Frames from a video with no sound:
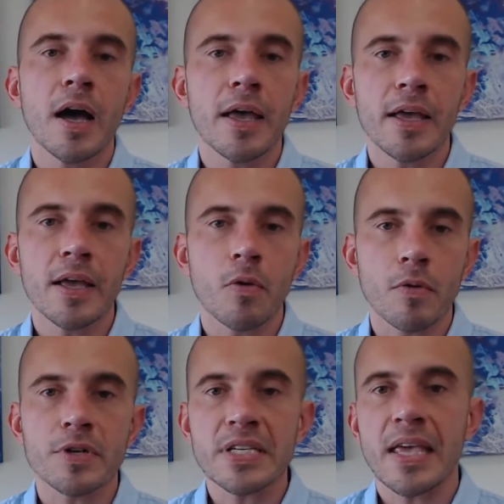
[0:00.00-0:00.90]
in
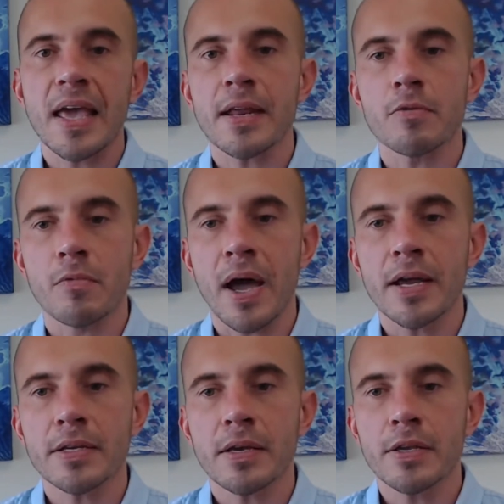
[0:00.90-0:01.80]
order to get it
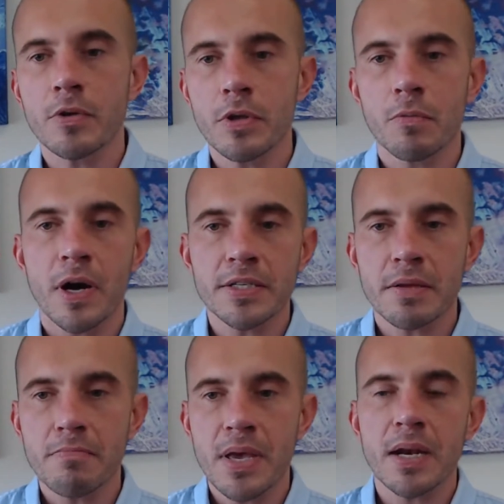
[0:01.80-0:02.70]
right. You
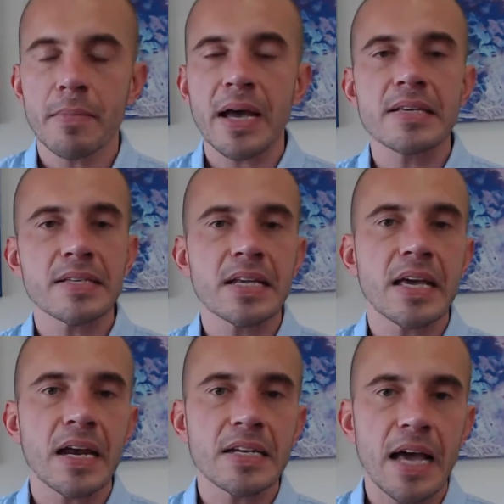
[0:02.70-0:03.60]
want to minimize
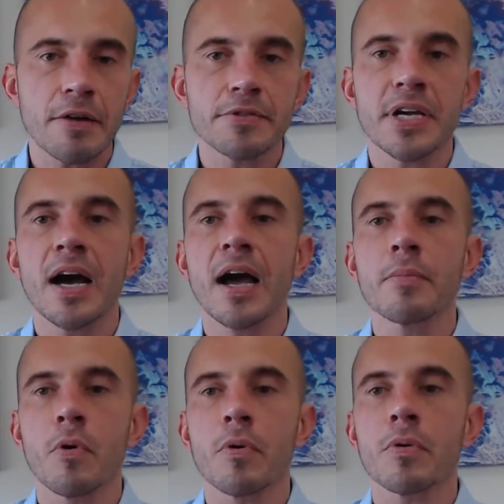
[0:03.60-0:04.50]
any kind of
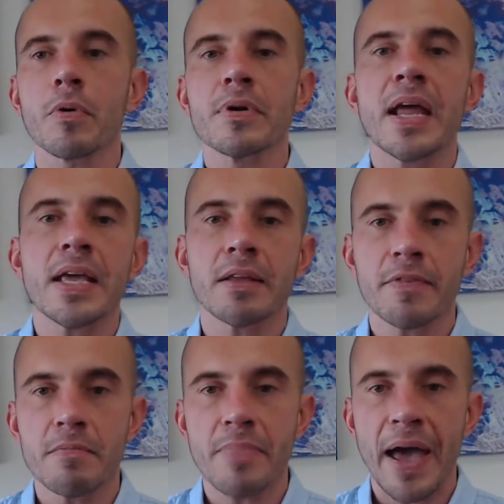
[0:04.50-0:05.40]
downtime or
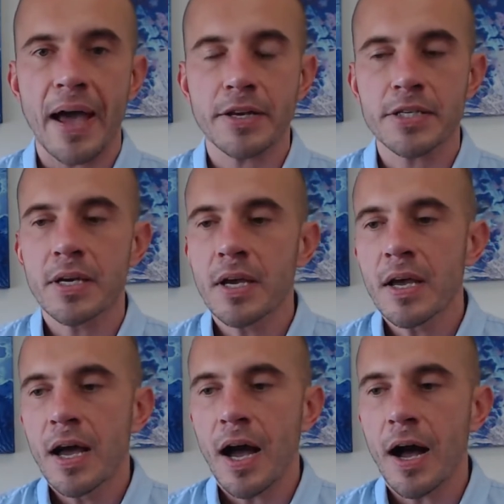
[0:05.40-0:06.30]
negative impact.
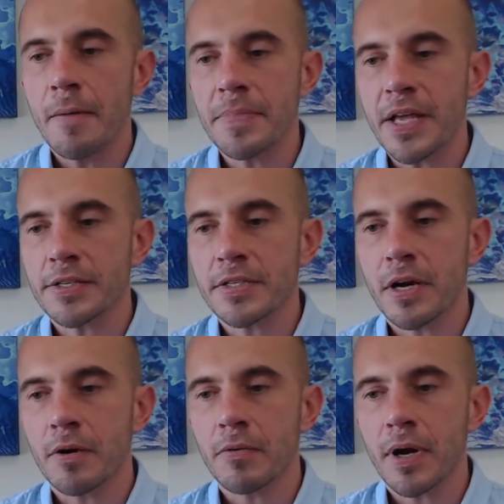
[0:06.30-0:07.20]
And
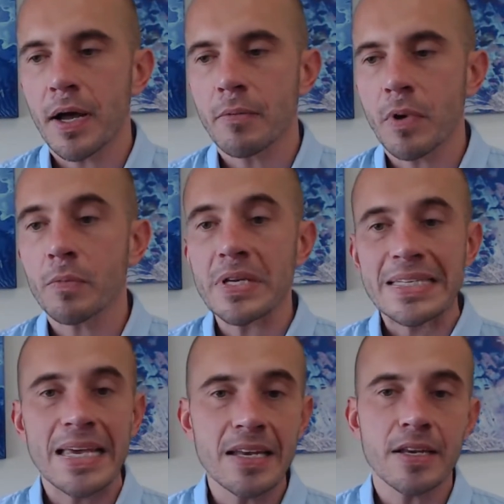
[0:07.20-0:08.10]
so what
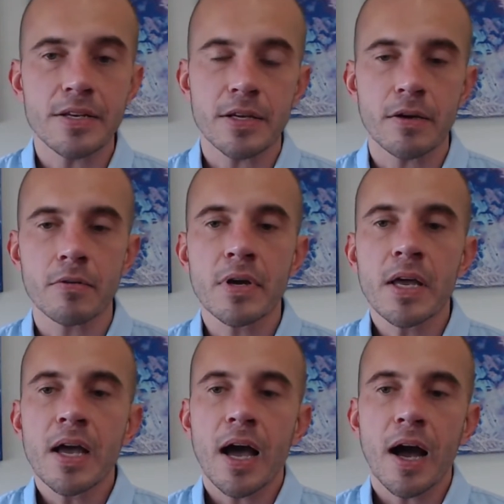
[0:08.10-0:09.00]
we tend to do
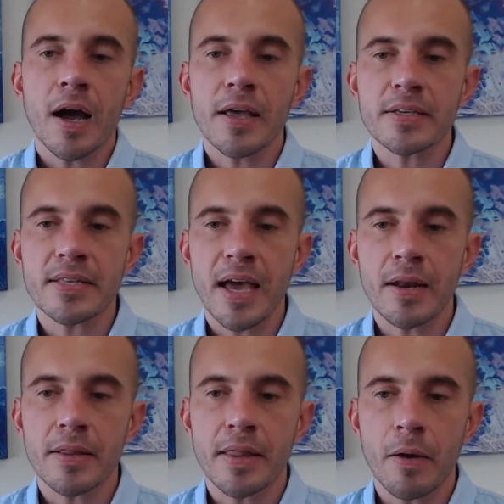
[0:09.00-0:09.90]
is
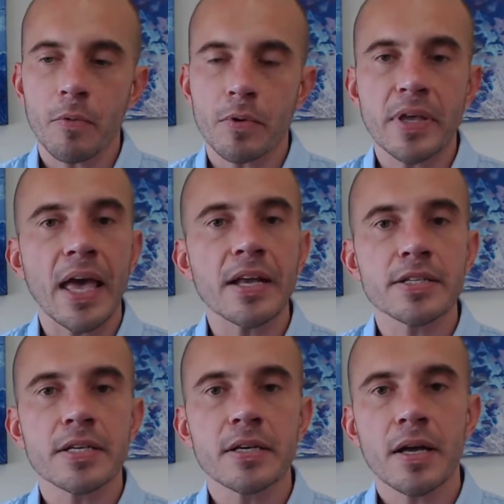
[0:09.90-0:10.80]
that we'll
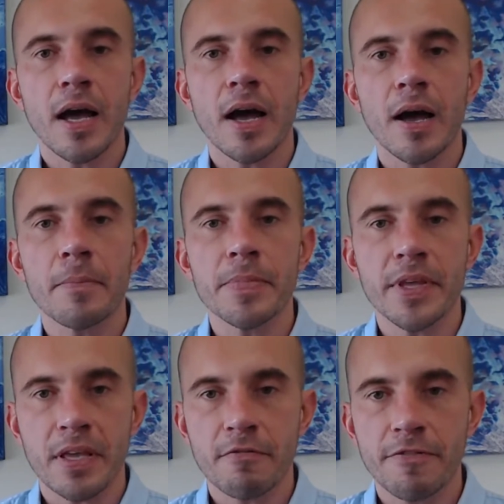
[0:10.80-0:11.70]
get
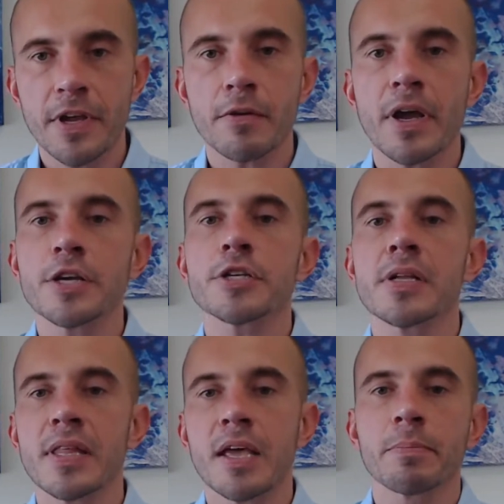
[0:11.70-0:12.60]
the
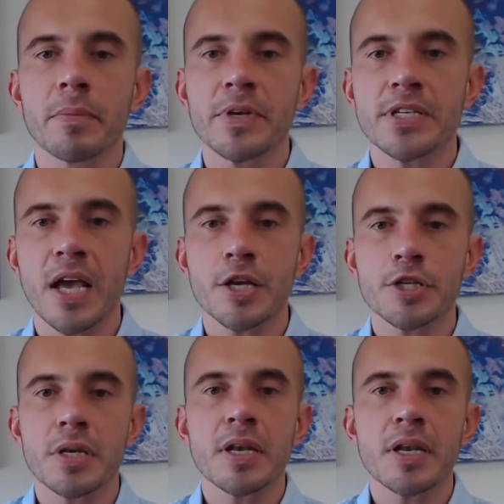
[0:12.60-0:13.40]
configuration and the implementation